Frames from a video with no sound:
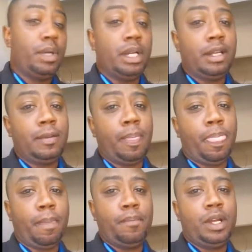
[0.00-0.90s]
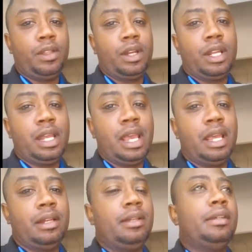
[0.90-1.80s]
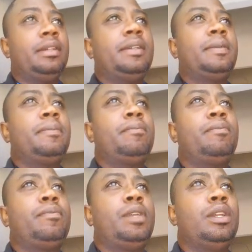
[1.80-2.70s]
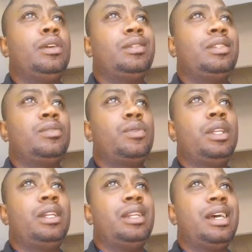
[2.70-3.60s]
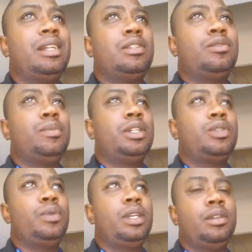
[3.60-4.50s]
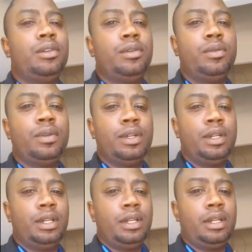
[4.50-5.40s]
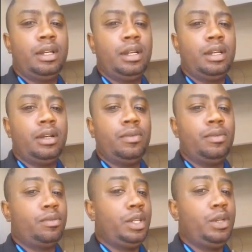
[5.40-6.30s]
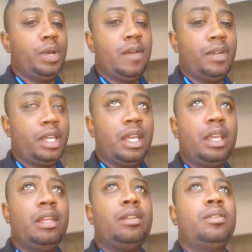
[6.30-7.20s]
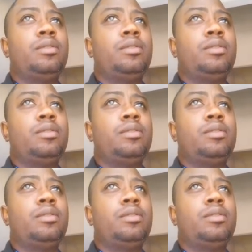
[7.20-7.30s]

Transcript: But other than that, you know, it's really not too much we can do. We do have a gate.